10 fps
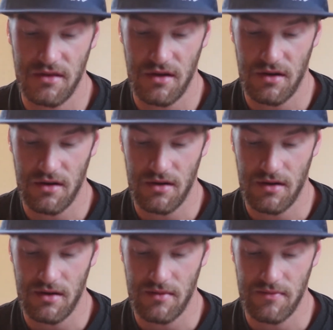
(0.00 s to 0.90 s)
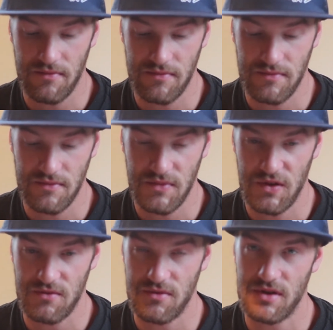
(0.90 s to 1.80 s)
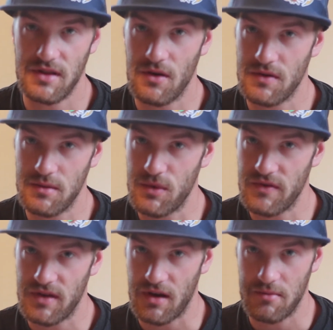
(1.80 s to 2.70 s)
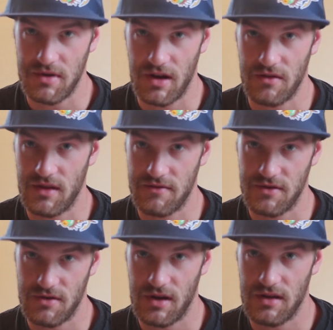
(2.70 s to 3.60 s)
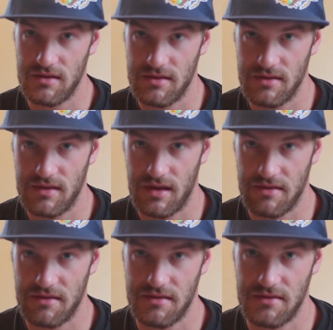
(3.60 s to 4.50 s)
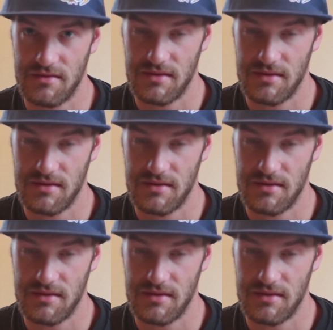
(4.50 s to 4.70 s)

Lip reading: you're really only moving up, down, left, or right. Those